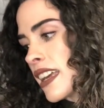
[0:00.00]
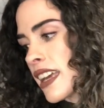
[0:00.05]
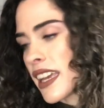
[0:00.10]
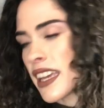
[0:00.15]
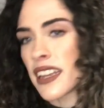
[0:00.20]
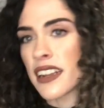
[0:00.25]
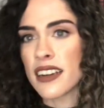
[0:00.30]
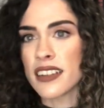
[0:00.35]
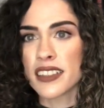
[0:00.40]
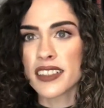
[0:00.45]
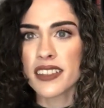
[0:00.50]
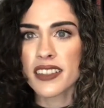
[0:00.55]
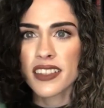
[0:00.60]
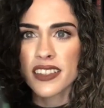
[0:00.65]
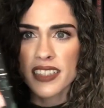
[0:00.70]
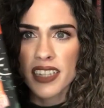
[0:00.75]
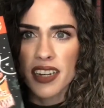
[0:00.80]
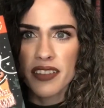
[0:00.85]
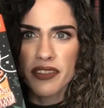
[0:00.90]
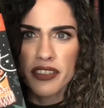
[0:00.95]
And also
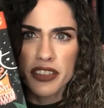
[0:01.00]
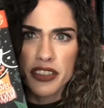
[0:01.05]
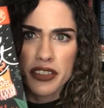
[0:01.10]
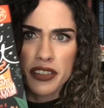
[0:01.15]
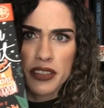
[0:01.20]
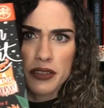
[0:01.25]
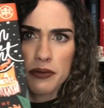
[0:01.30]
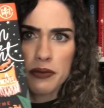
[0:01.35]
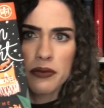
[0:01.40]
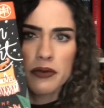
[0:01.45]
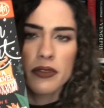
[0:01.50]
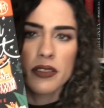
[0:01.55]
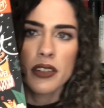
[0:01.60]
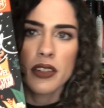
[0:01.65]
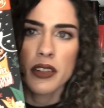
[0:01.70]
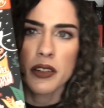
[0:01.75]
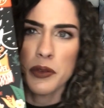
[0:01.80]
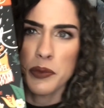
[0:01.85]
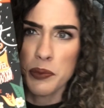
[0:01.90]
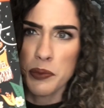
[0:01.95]
this cover is just
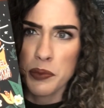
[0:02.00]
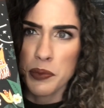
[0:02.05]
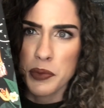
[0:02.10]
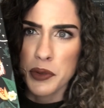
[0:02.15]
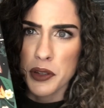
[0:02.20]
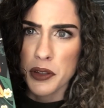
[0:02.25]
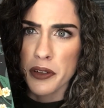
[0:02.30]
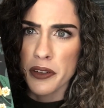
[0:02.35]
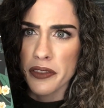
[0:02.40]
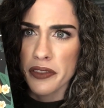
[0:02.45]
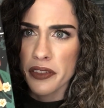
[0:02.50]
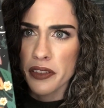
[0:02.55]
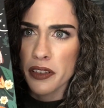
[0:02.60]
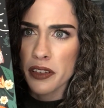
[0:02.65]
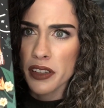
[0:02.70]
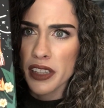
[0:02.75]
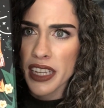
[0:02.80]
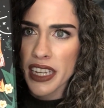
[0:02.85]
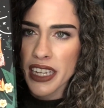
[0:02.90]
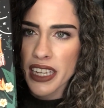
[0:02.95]

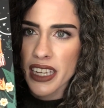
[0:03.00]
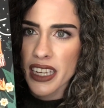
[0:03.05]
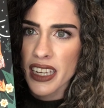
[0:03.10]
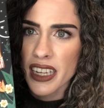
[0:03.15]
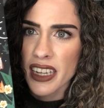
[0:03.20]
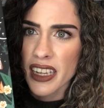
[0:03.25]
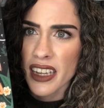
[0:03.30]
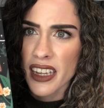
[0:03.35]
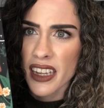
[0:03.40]
beautiful, like